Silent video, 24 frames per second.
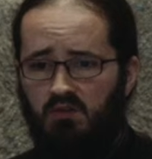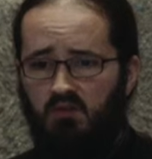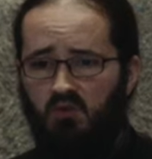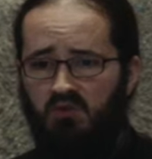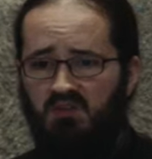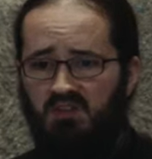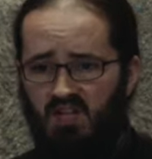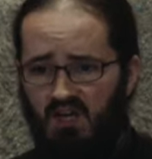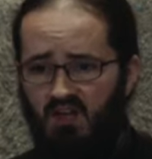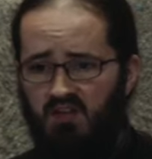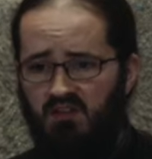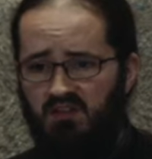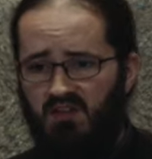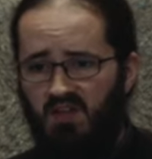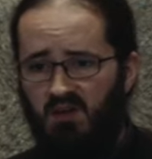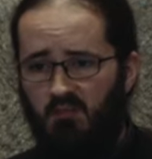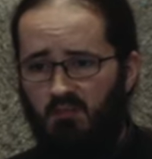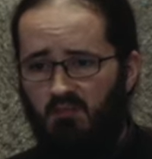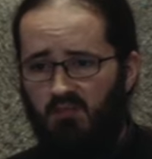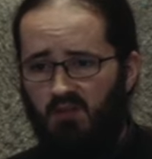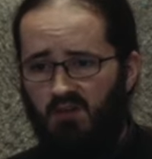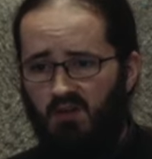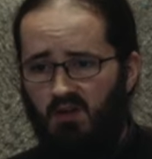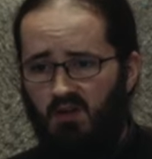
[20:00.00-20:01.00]
to tell
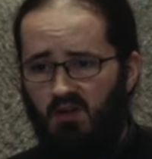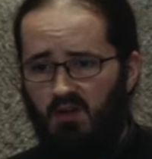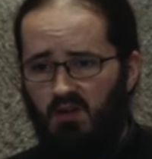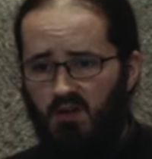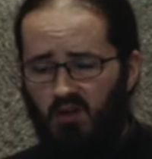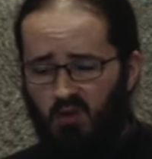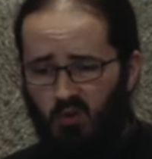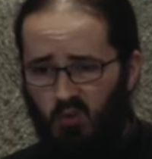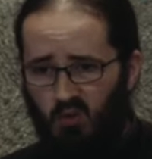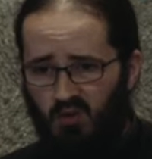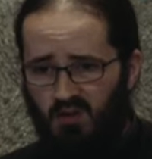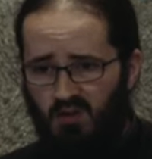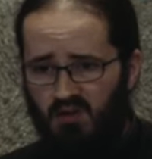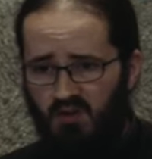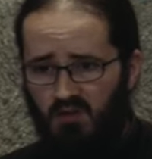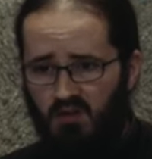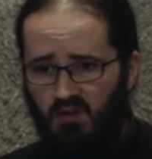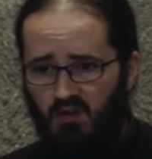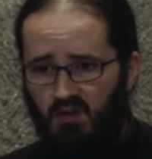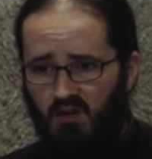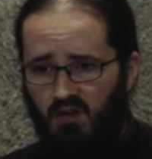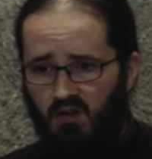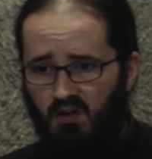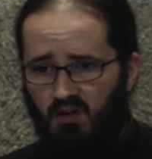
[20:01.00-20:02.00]
them, look,
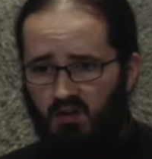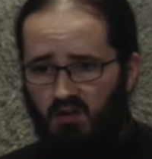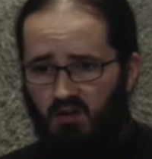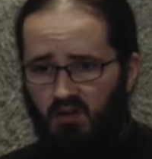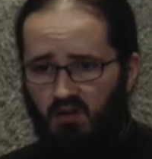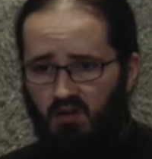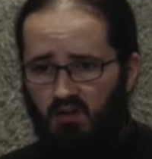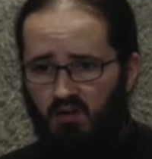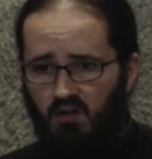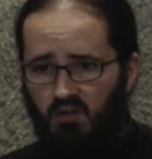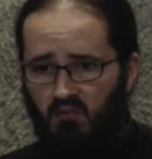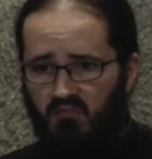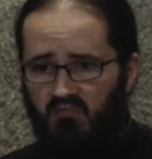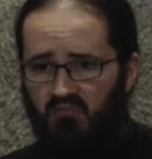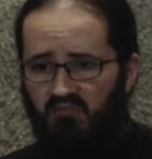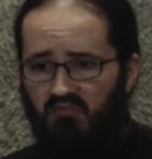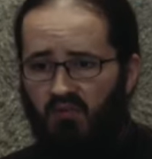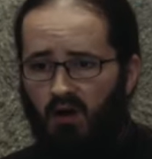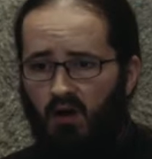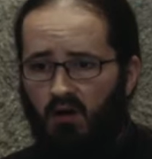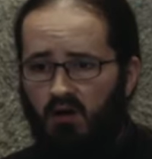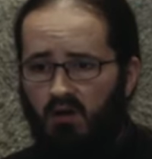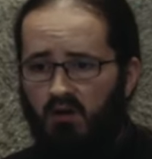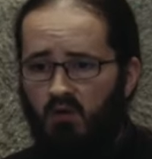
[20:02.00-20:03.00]

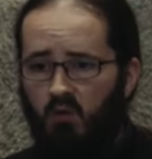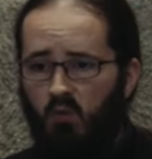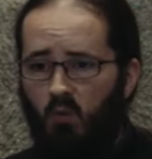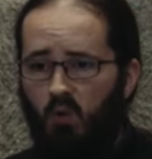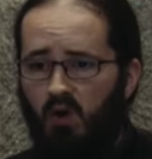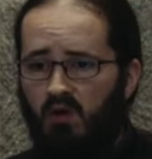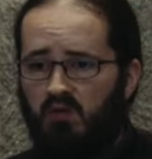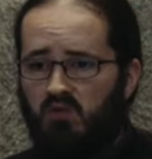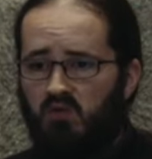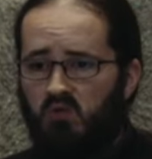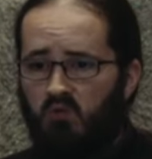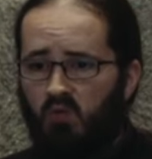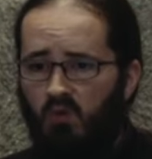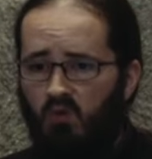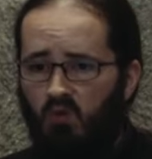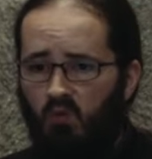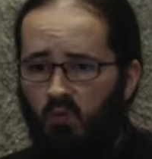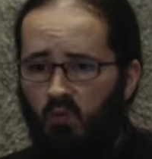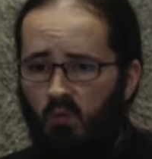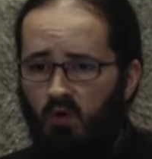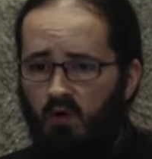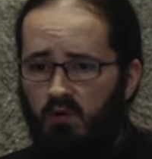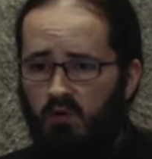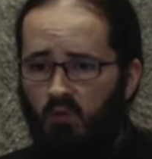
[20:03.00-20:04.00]
follow what's
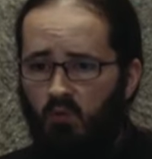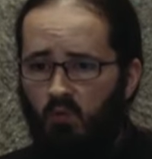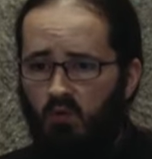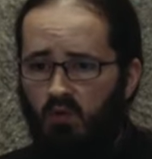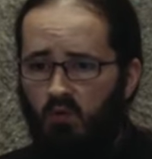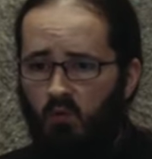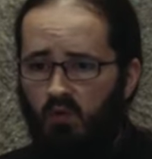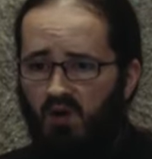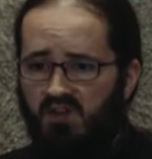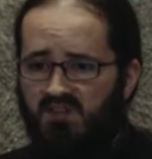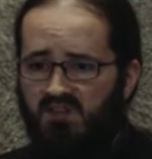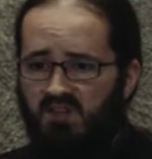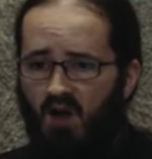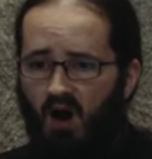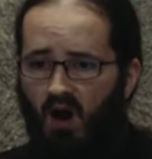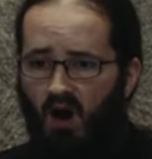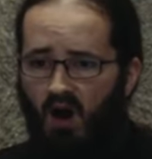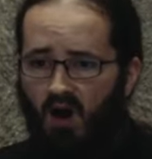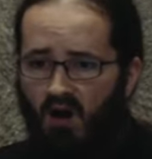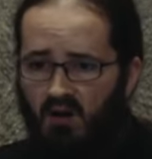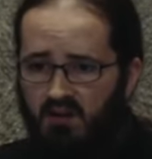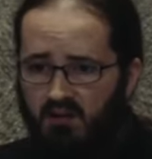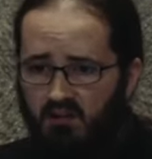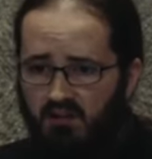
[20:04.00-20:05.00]

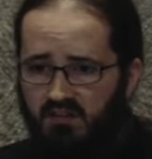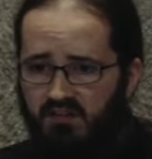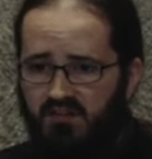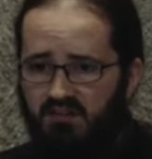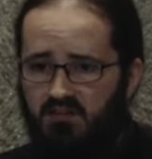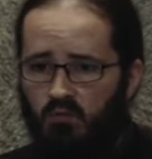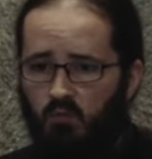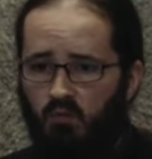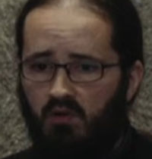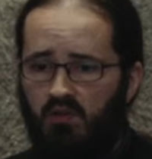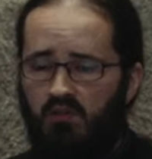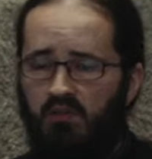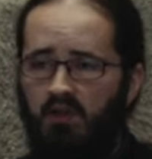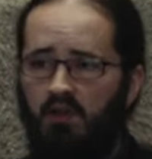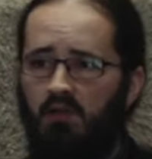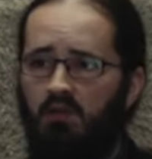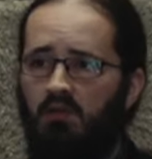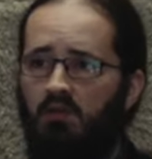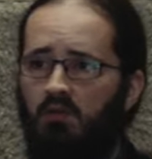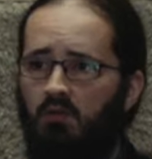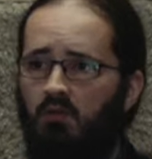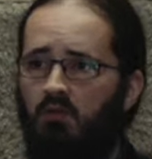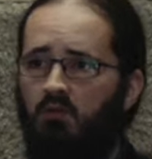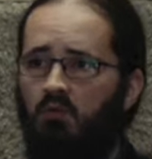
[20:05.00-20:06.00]
honest within
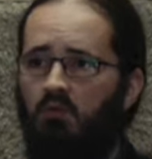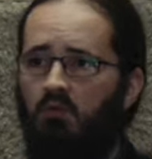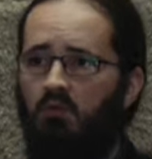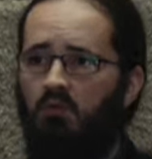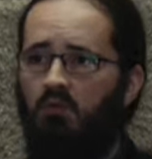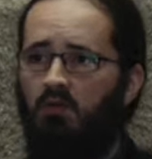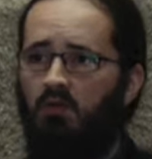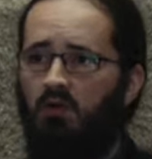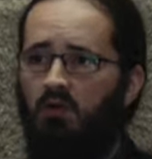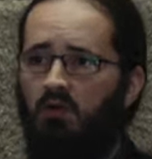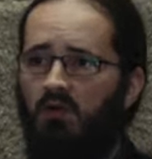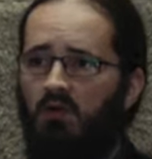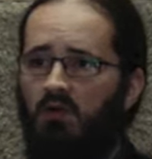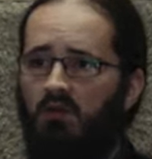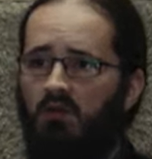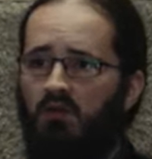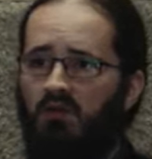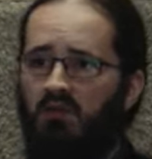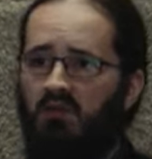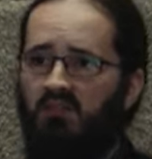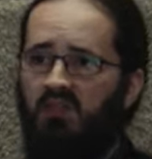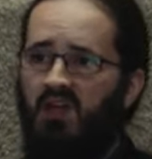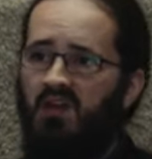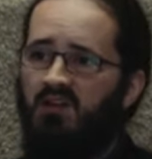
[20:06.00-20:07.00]
you,
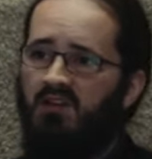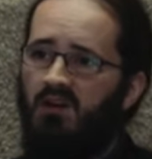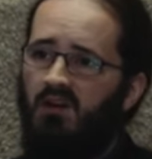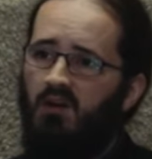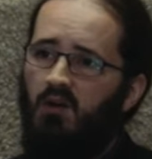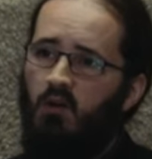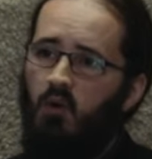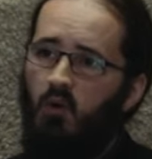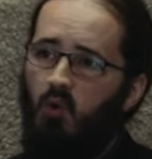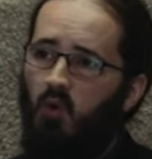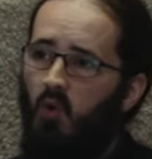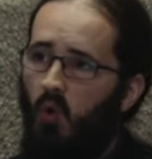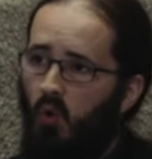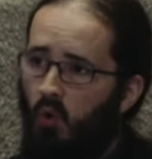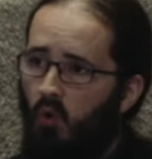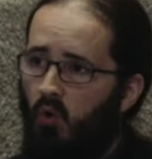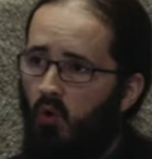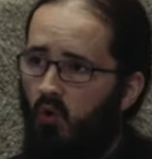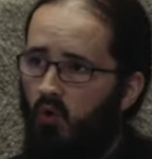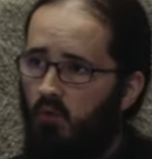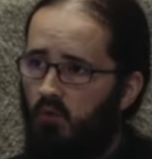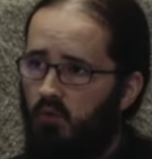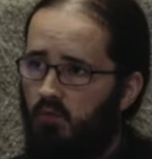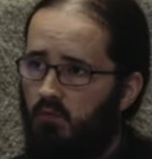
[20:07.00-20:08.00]
than a
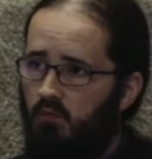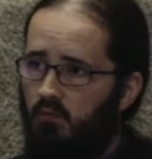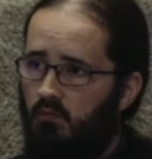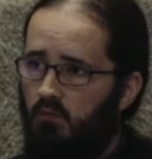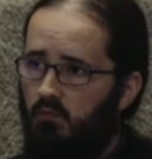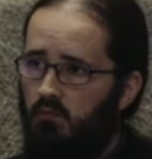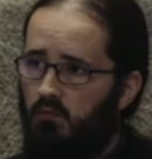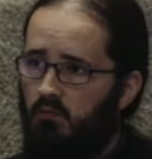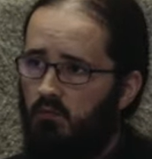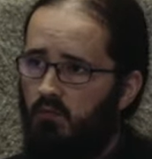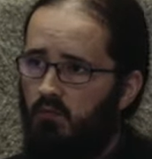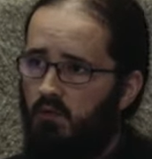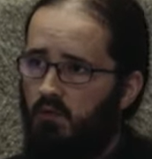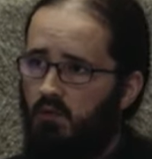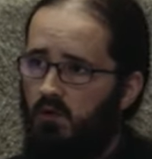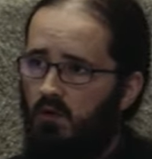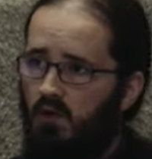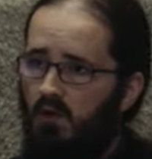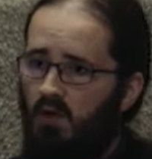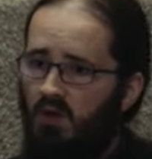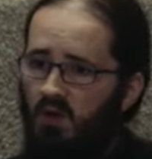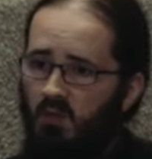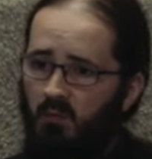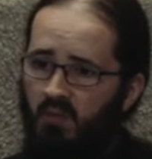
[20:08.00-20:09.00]
law.
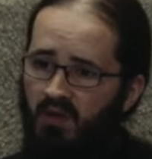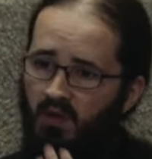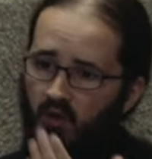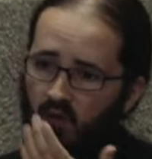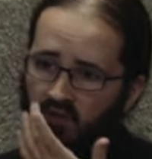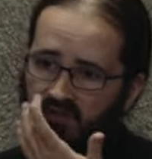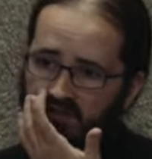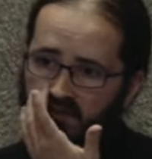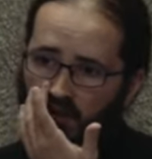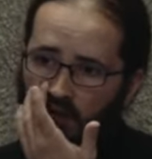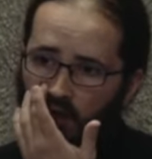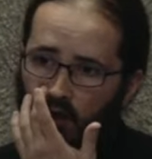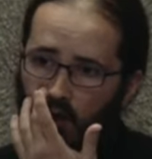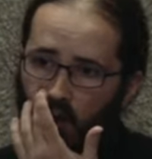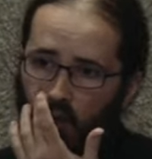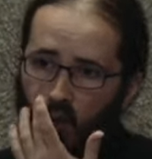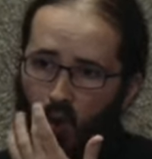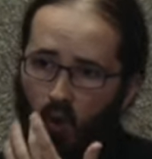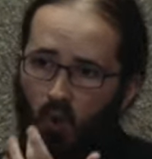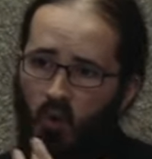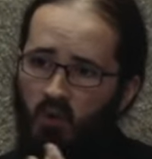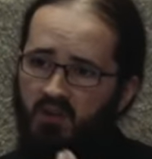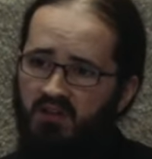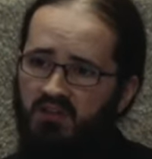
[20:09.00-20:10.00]
Because the
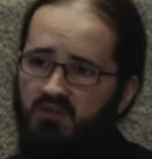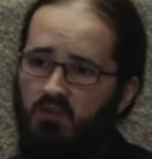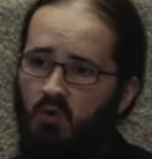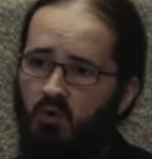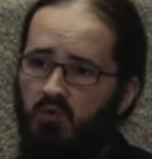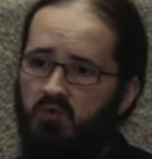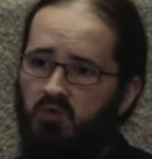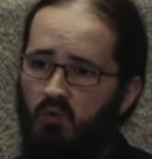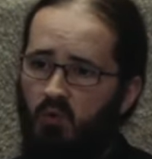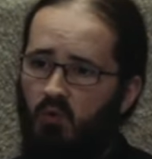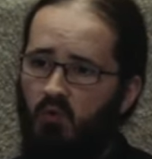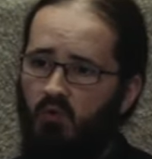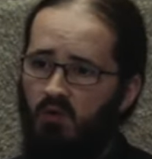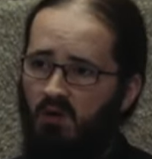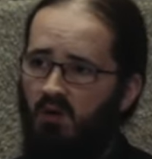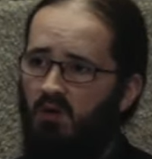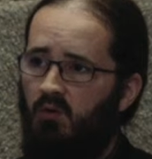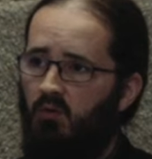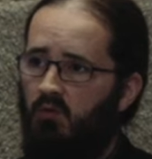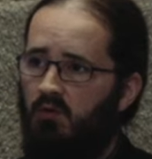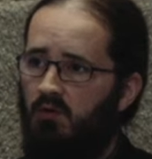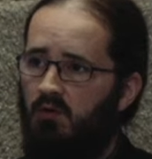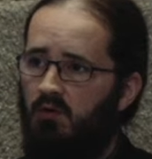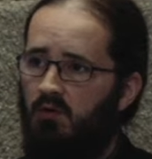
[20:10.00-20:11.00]
law is not your
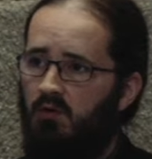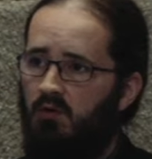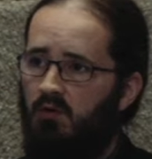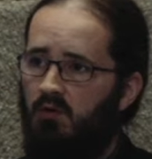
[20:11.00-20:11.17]
own.